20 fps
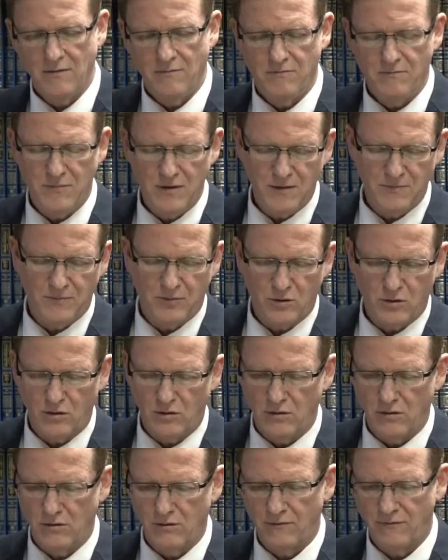
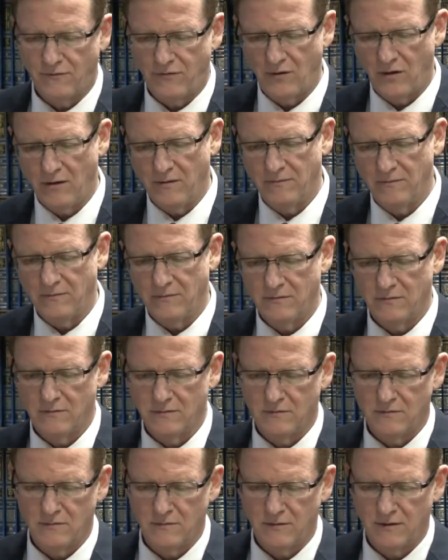Mibchor, from
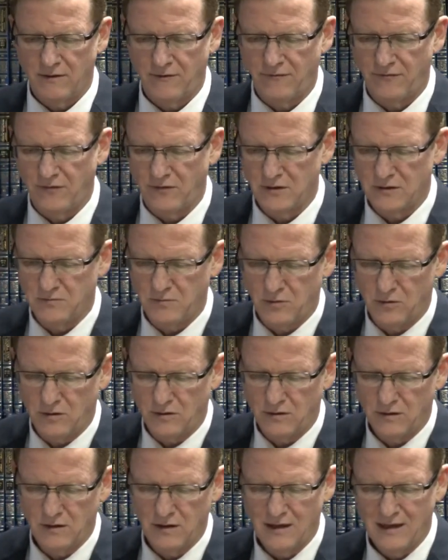the
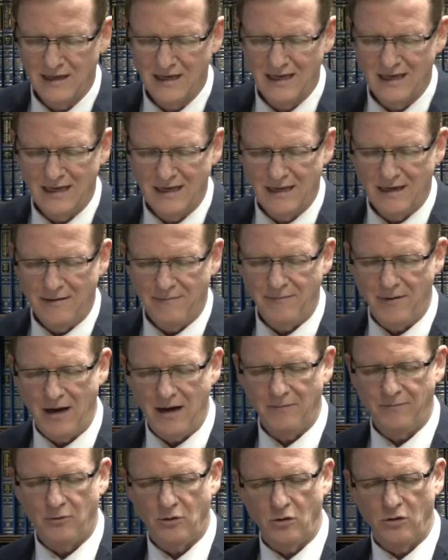firstborn.
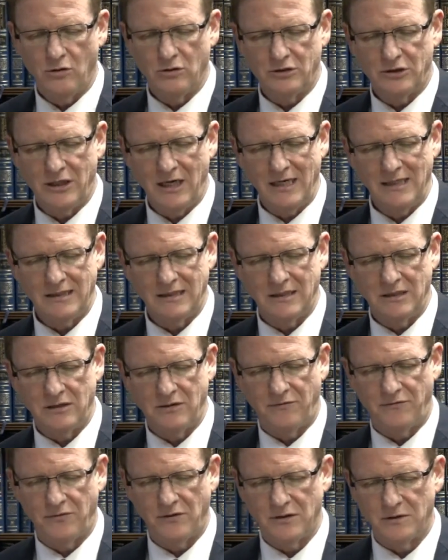Ma'abchor, just as
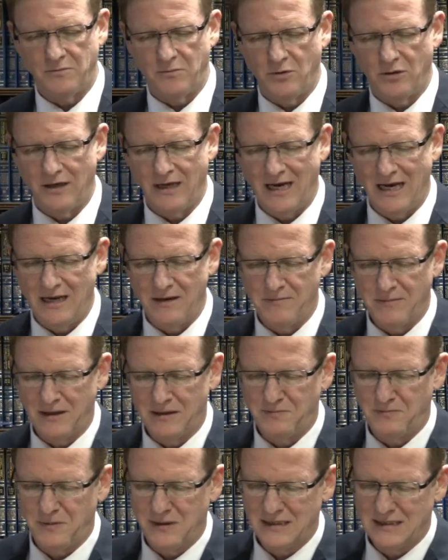the firstborn, and
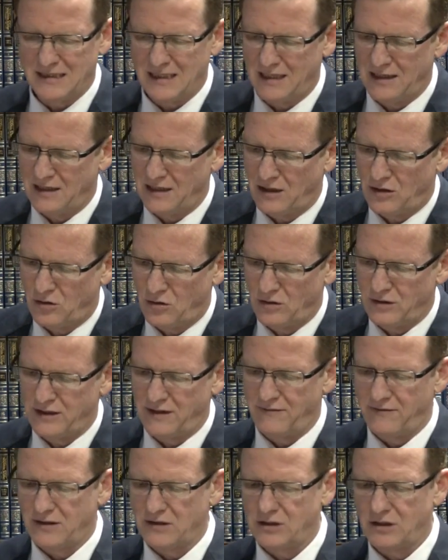matpisan lechol
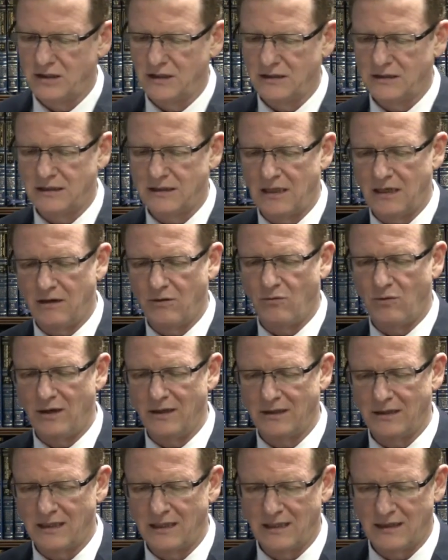devach shirtze,
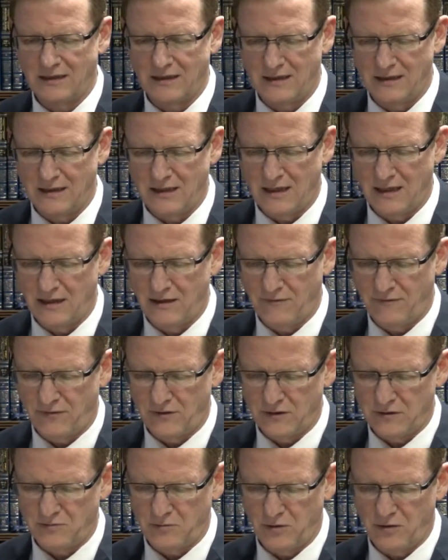one cannot dedicate the
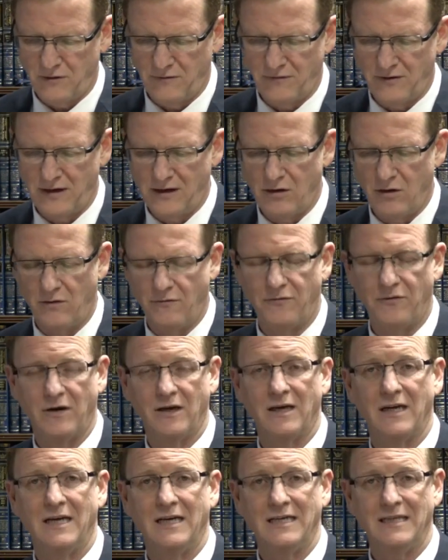firstborn of any
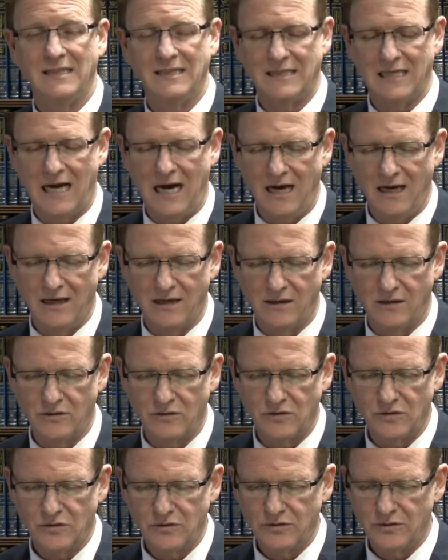offering he
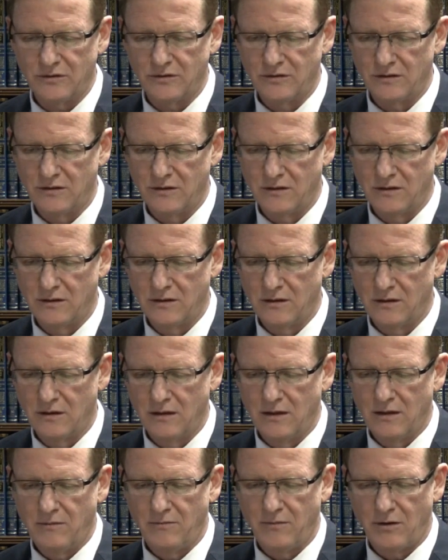desires,
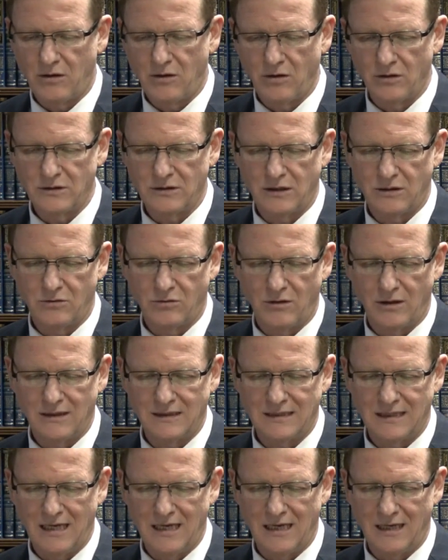because the Torah
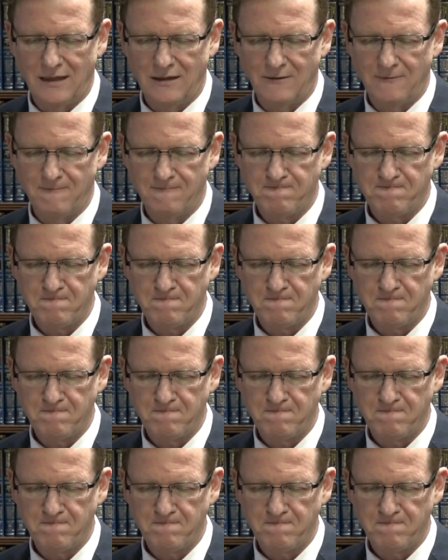said,